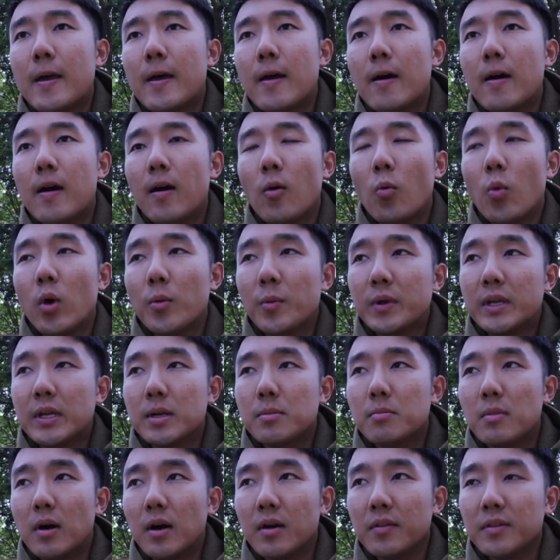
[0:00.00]
uh, one weekend
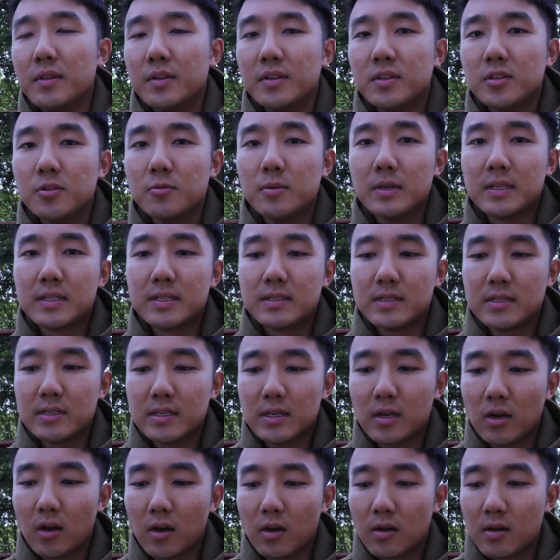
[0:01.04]
a month and two weeks a
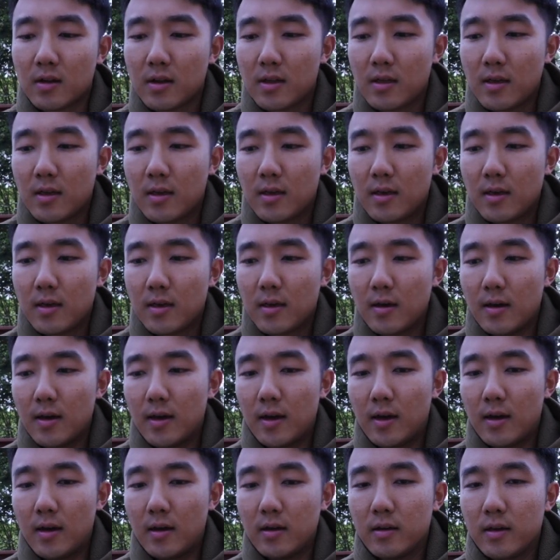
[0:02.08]
year,
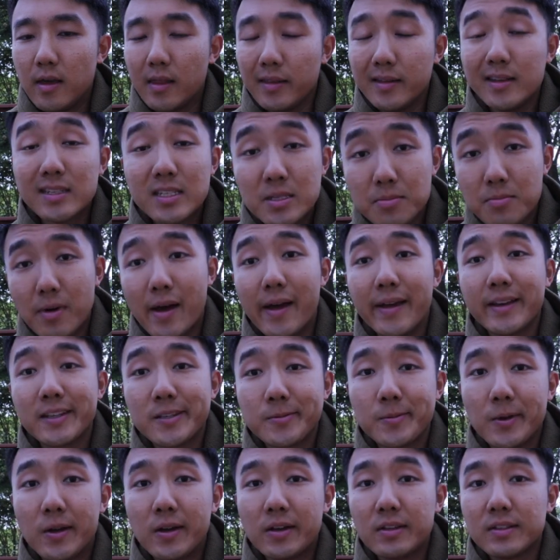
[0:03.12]
uh, at least in my
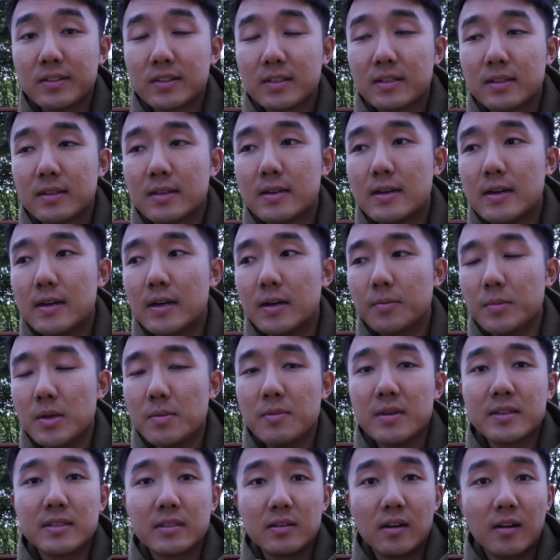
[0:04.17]
experience, uh,
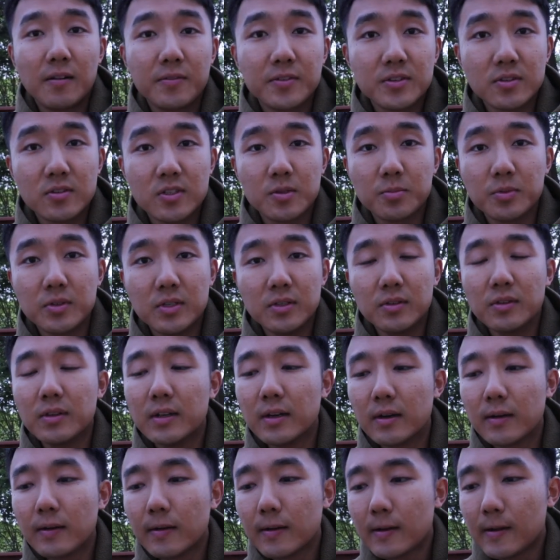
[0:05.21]
maybe as an officer, as a platoon
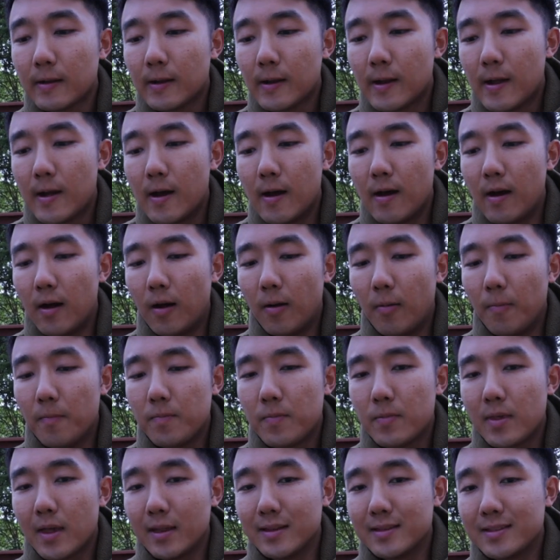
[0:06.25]
leader, um,
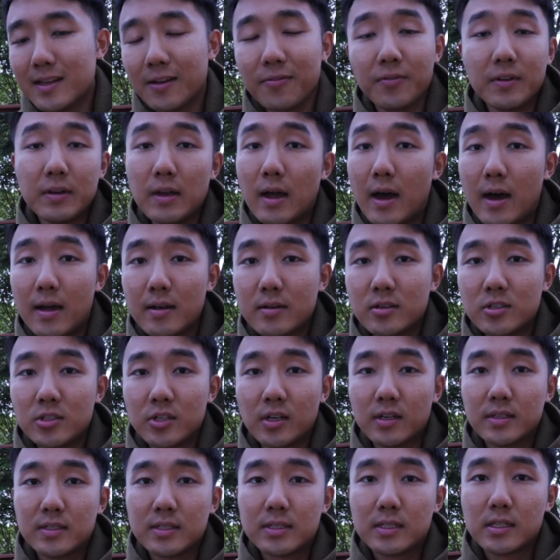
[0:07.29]
it's definitely not
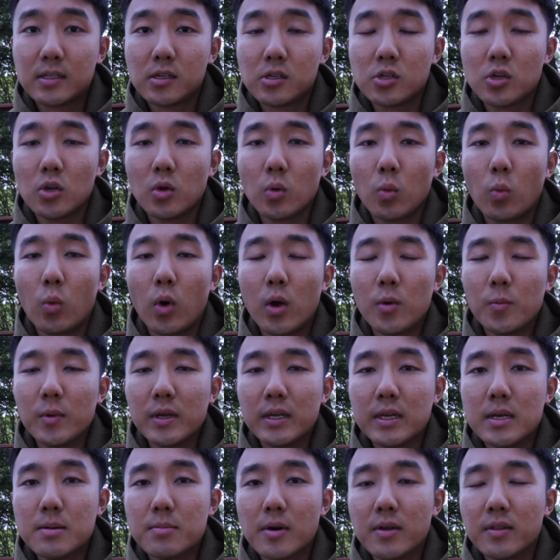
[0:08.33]
just your one
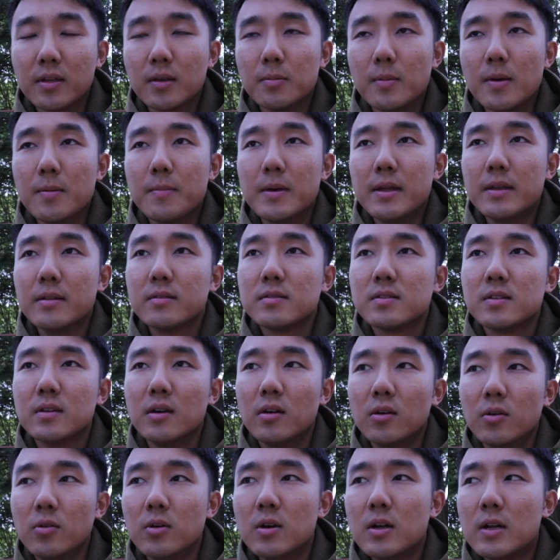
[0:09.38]
weekend a month commitment.
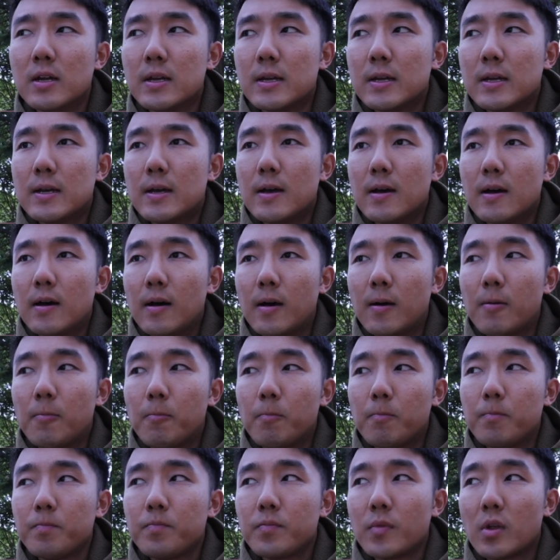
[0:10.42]
So
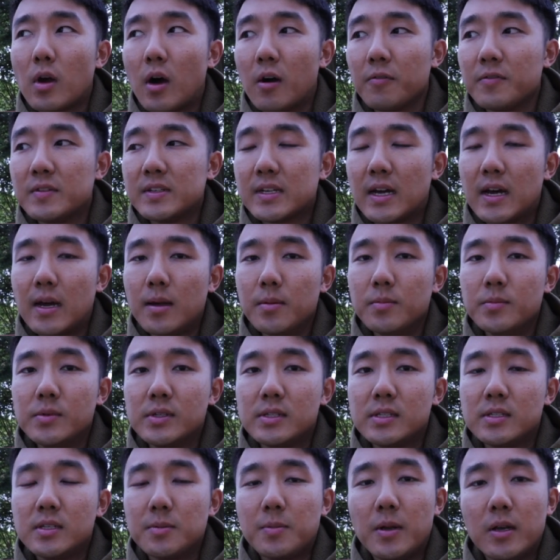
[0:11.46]
um,
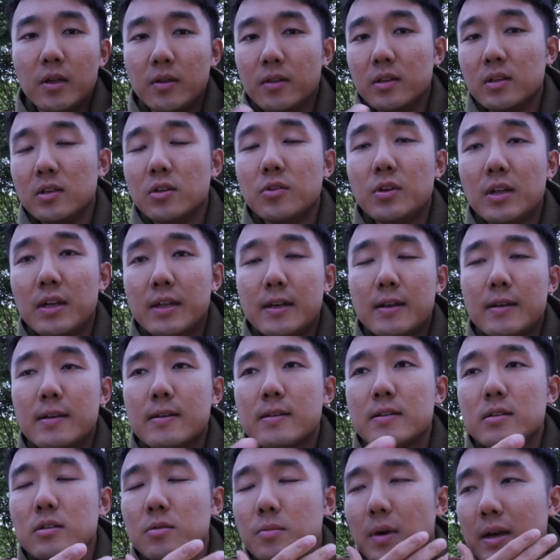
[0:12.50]
oftentimes, depending on the unit,
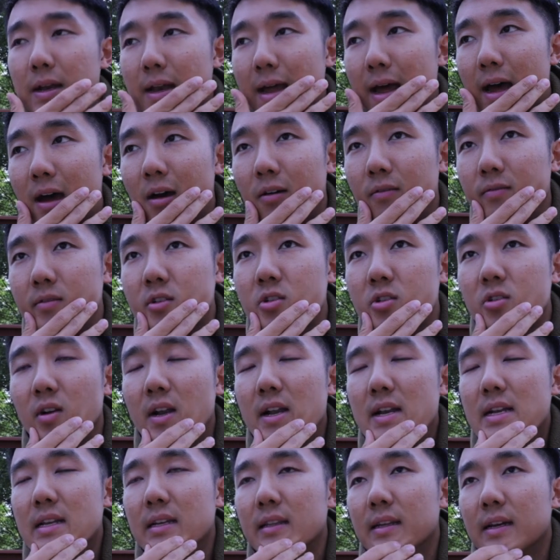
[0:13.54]
you might have
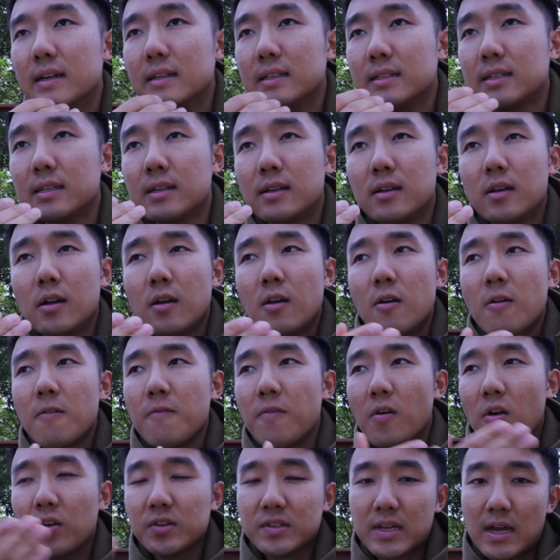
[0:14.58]
training that
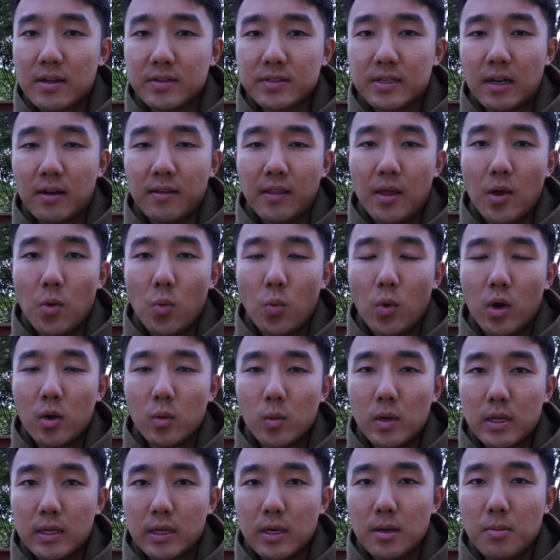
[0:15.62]
falls outside of that one
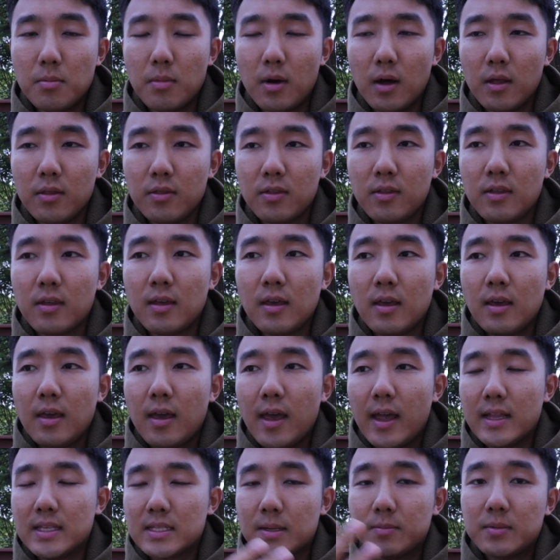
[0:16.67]
weekend a month.
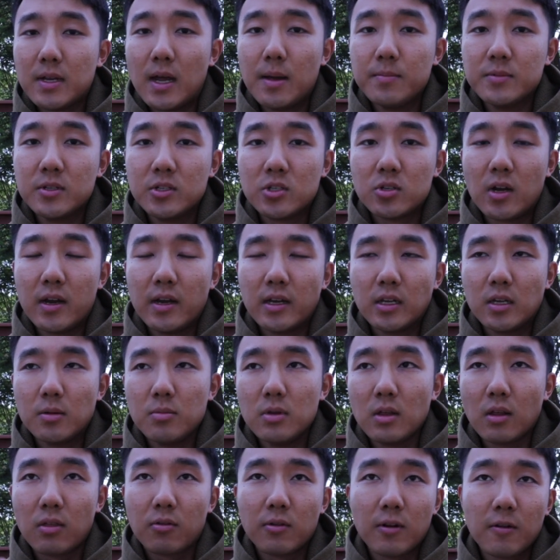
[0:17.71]
And sometimes the training could
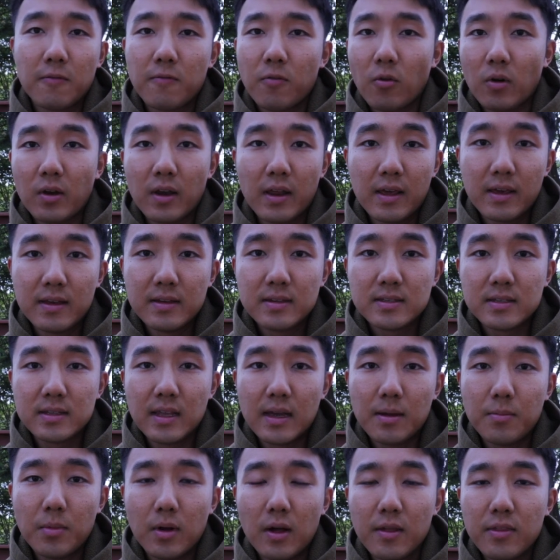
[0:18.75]
be three or four days in
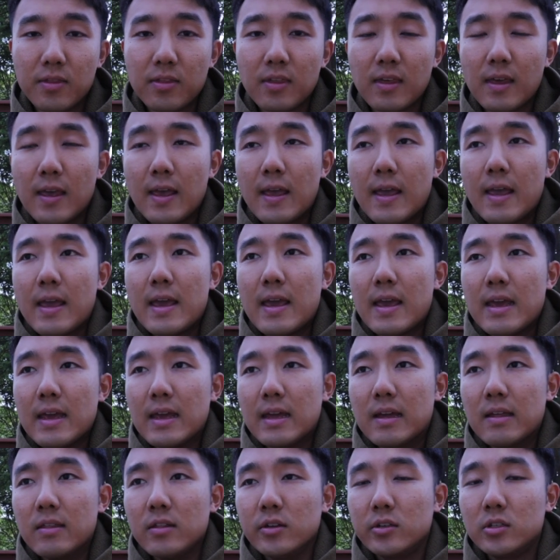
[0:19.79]
that month
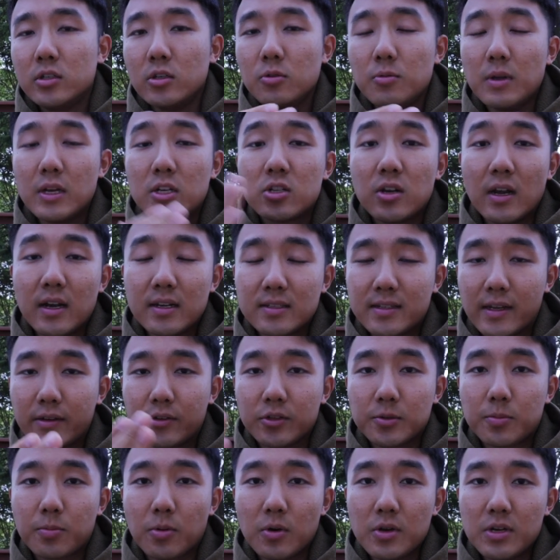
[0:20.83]
and the two week training
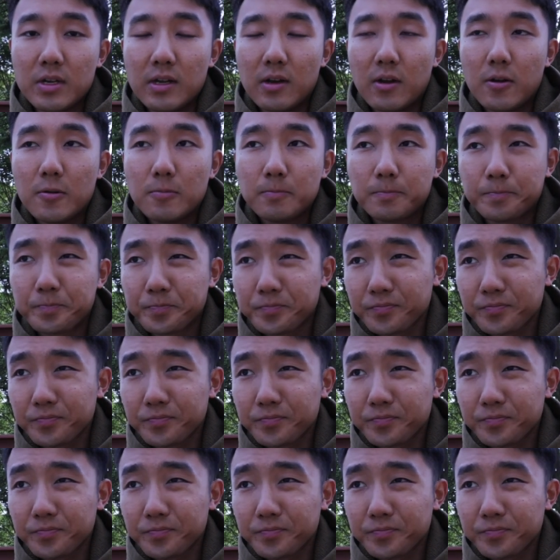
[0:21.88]
cycles per year,